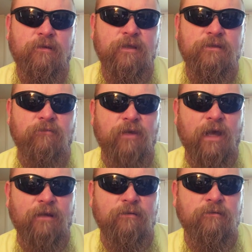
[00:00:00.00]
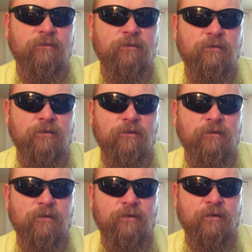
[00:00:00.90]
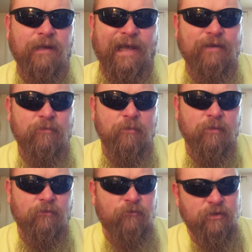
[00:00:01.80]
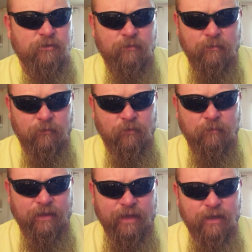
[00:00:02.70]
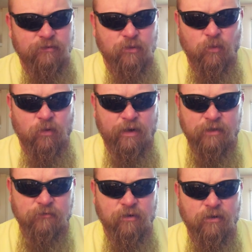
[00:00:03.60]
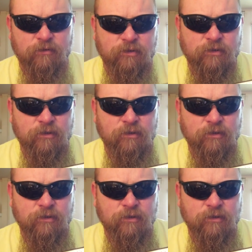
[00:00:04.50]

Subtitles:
these have gotten. I can remember fishing with my dad's old grass frogs,